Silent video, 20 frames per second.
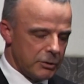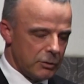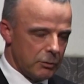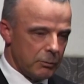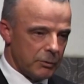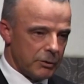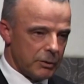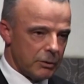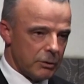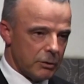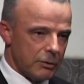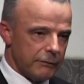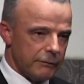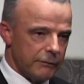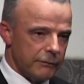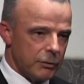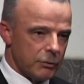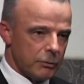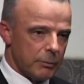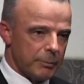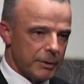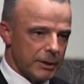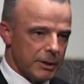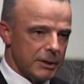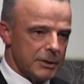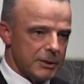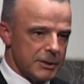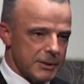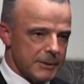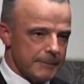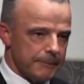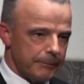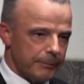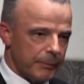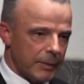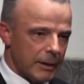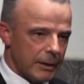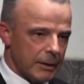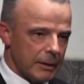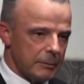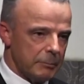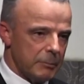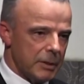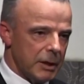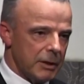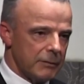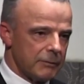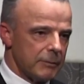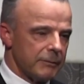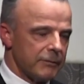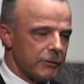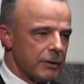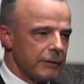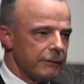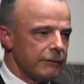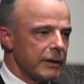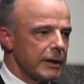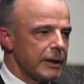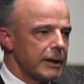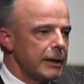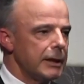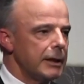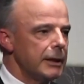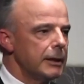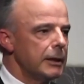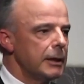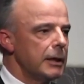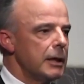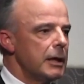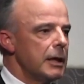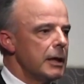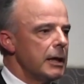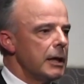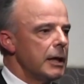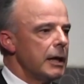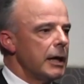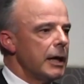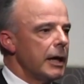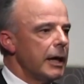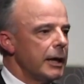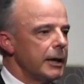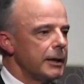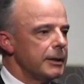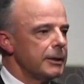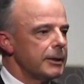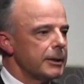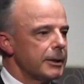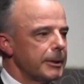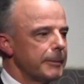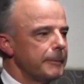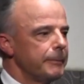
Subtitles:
dealt with a lot of Europeans, many of them very flaky, and